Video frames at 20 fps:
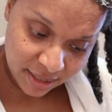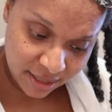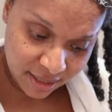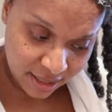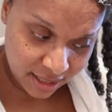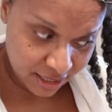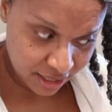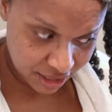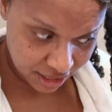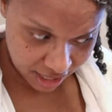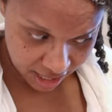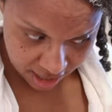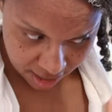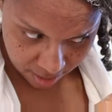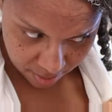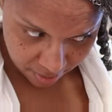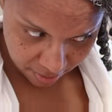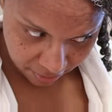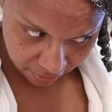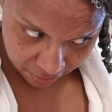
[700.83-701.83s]

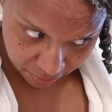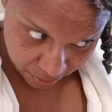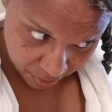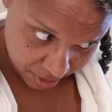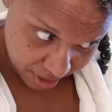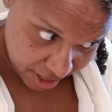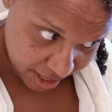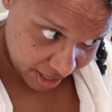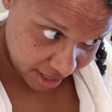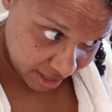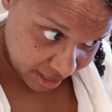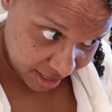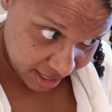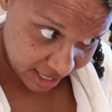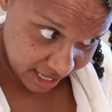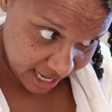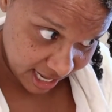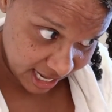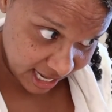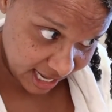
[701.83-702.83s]
before,
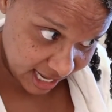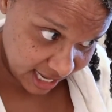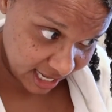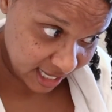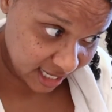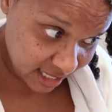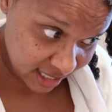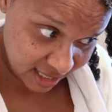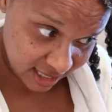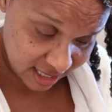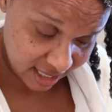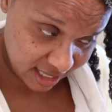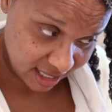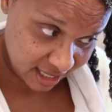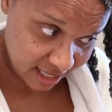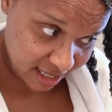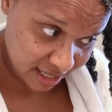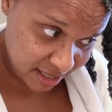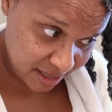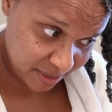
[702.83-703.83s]
and
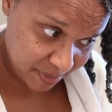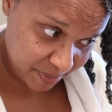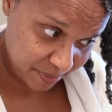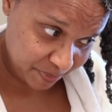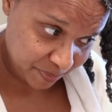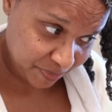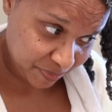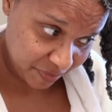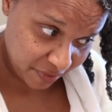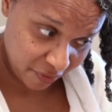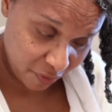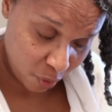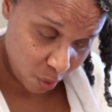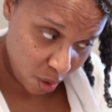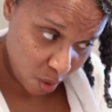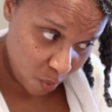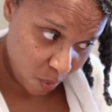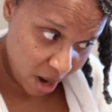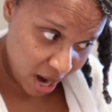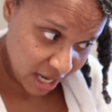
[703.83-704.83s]
for
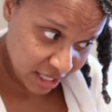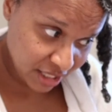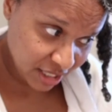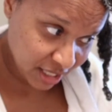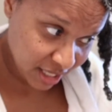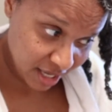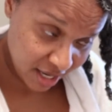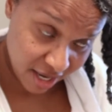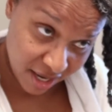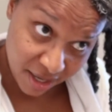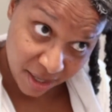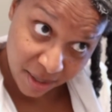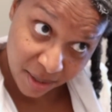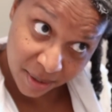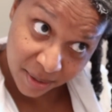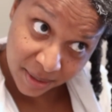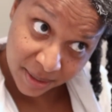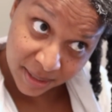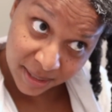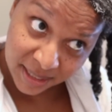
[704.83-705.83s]
a wash and
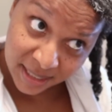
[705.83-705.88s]
go.